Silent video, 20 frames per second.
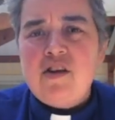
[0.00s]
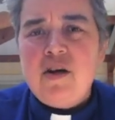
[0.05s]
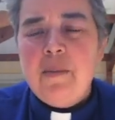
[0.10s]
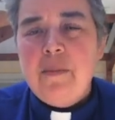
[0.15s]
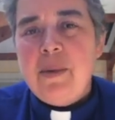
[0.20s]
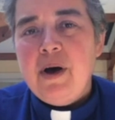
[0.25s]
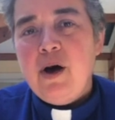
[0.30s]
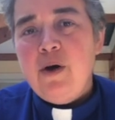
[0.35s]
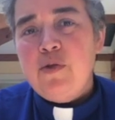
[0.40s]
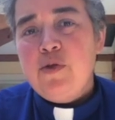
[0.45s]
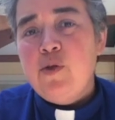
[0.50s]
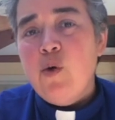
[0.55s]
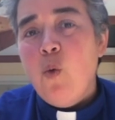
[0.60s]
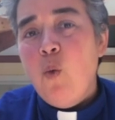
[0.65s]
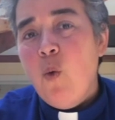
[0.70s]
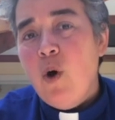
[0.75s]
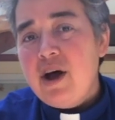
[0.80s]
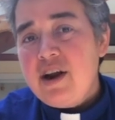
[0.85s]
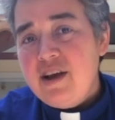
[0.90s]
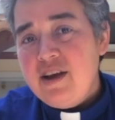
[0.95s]
about the
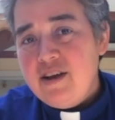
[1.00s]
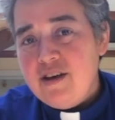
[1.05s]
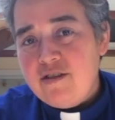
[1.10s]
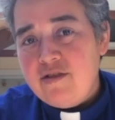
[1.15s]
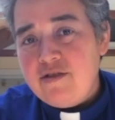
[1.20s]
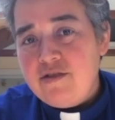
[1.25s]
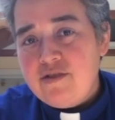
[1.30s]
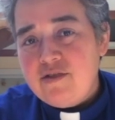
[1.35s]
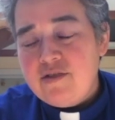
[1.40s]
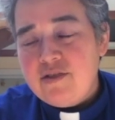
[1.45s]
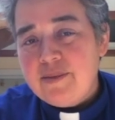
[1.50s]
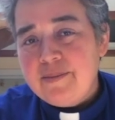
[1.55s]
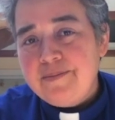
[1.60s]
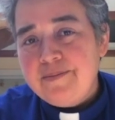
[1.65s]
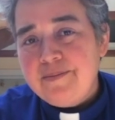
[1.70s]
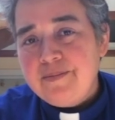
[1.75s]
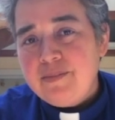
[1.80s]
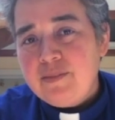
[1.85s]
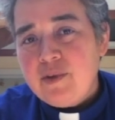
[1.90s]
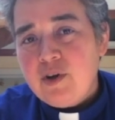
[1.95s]
what if
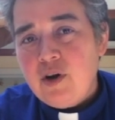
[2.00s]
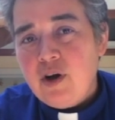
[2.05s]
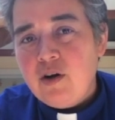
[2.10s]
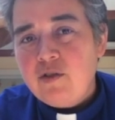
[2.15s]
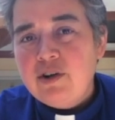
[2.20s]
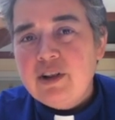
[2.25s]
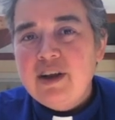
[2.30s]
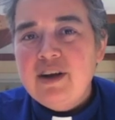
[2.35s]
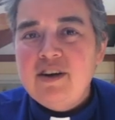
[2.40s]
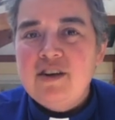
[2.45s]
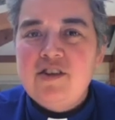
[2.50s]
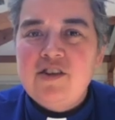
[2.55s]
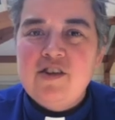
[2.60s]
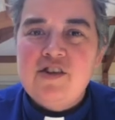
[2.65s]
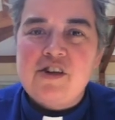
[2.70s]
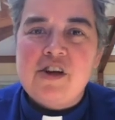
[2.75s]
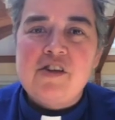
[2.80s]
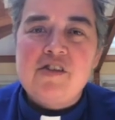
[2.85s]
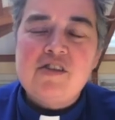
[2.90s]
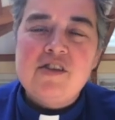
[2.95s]
related to
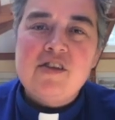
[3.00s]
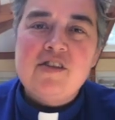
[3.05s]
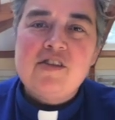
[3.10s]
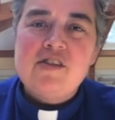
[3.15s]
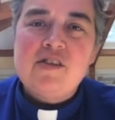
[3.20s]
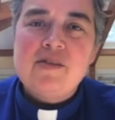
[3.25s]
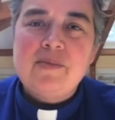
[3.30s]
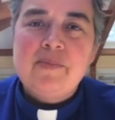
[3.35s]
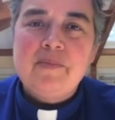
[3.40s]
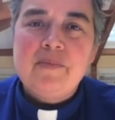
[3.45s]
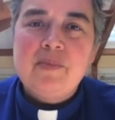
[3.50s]
justice.